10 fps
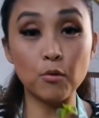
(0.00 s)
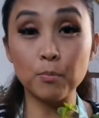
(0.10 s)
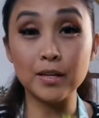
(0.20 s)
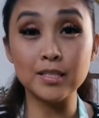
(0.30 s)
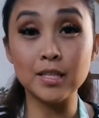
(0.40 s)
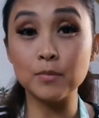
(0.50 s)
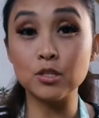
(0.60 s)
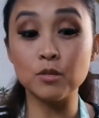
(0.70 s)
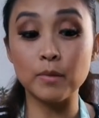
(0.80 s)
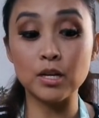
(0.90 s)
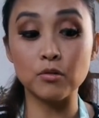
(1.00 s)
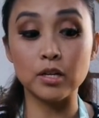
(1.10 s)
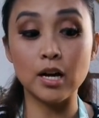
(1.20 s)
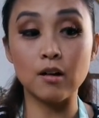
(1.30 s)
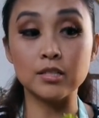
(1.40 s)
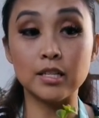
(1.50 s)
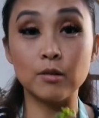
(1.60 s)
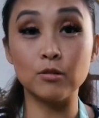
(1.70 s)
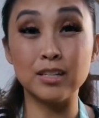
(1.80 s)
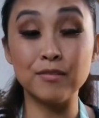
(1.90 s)
I will place them into my greenhouse and
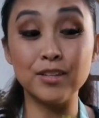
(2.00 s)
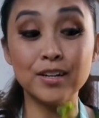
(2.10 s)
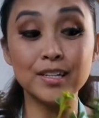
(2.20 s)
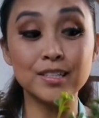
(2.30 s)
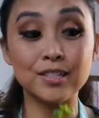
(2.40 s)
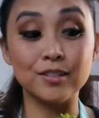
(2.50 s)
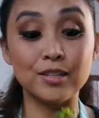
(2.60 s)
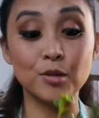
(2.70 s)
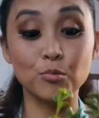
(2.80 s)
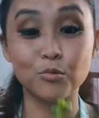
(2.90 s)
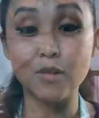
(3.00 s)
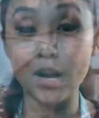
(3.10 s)
they will live there until they root